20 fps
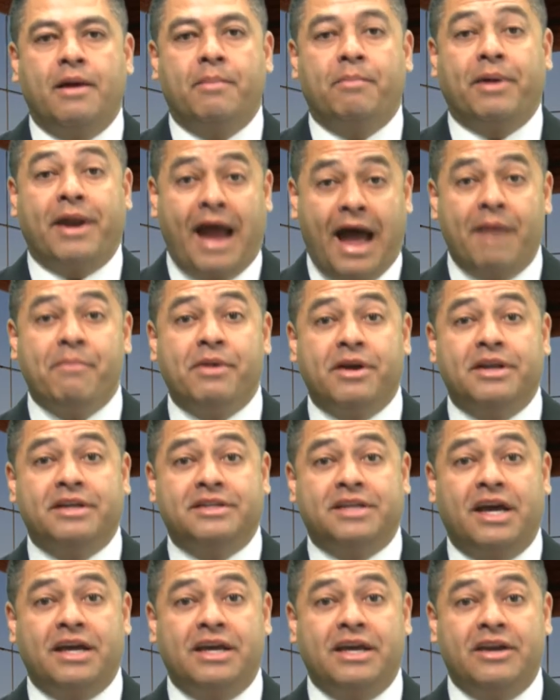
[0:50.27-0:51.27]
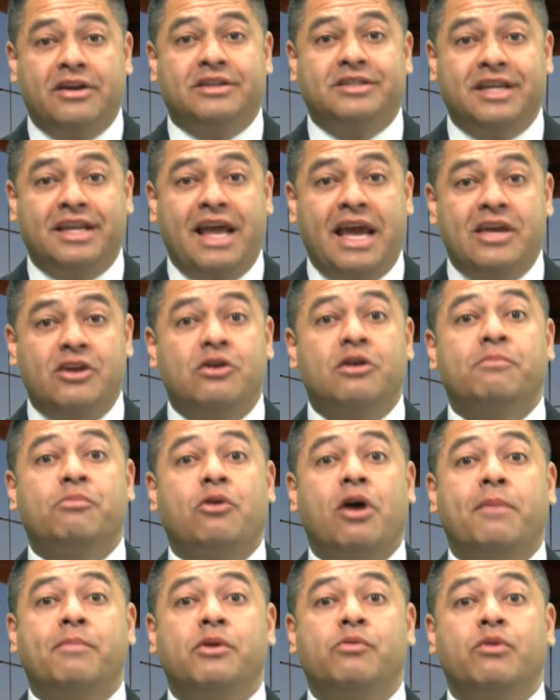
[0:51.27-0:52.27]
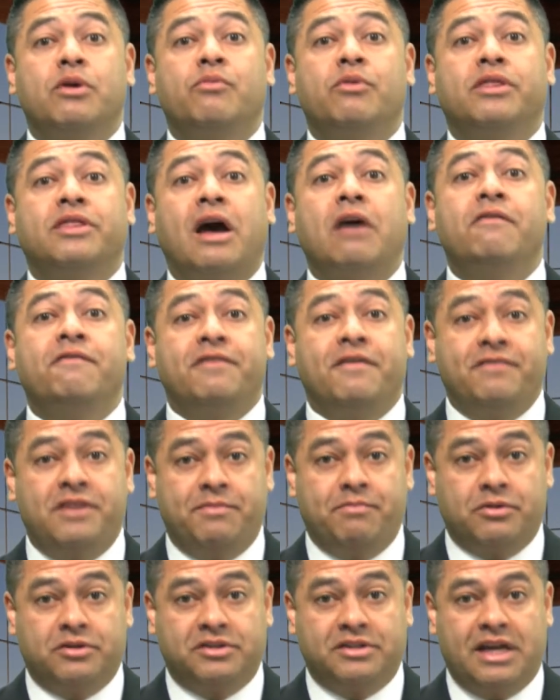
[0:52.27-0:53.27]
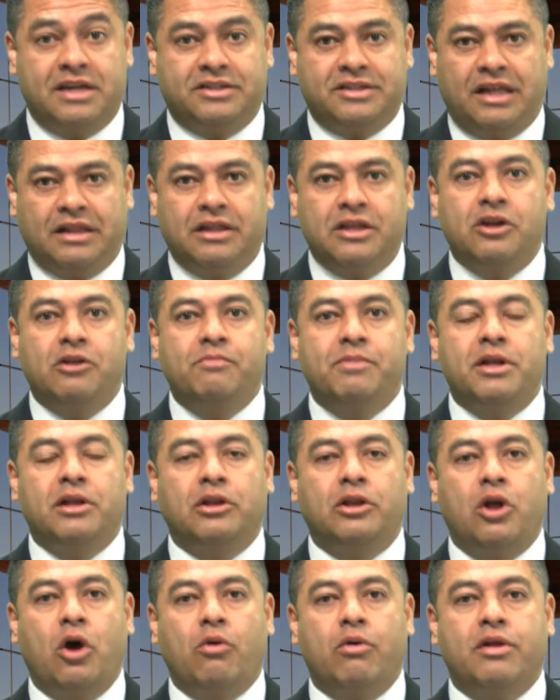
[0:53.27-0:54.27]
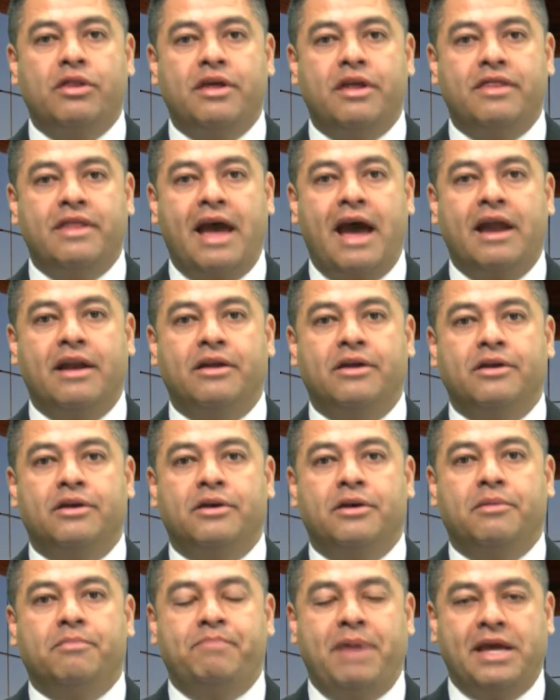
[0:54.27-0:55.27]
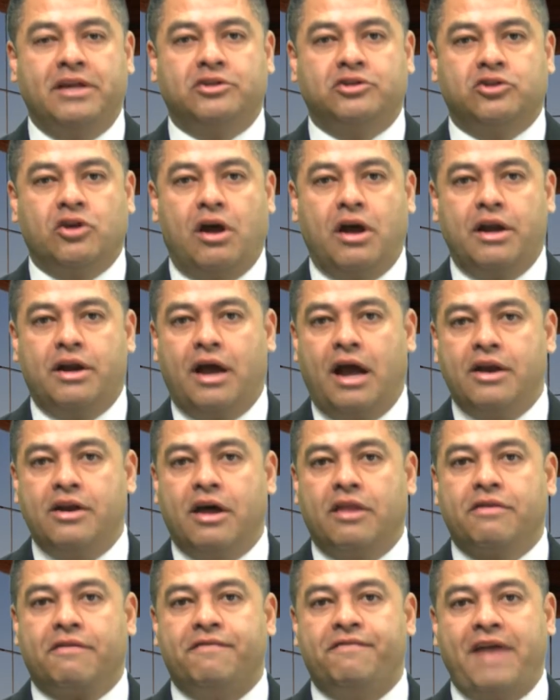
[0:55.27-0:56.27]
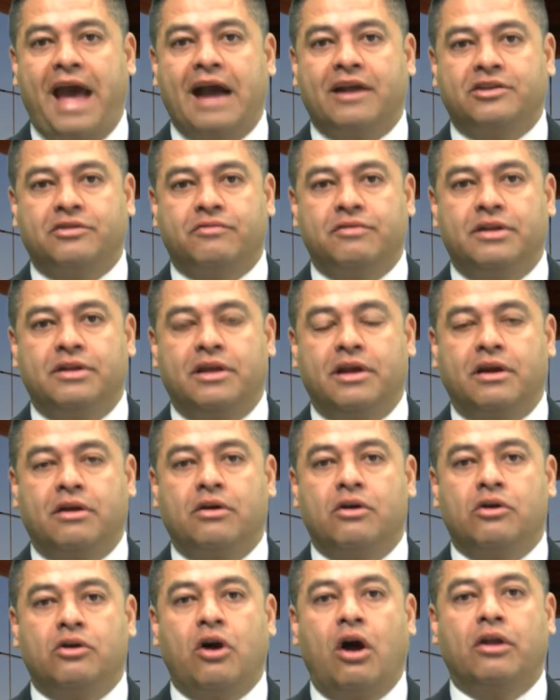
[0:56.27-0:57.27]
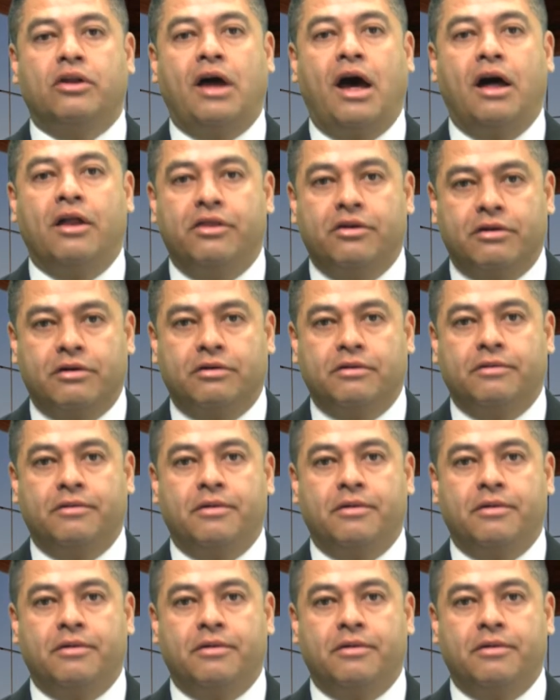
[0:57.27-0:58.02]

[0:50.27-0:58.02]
but I'm going to tell you here today you can probably win without 50%, a little bit lower than that, based on another factor in there called other,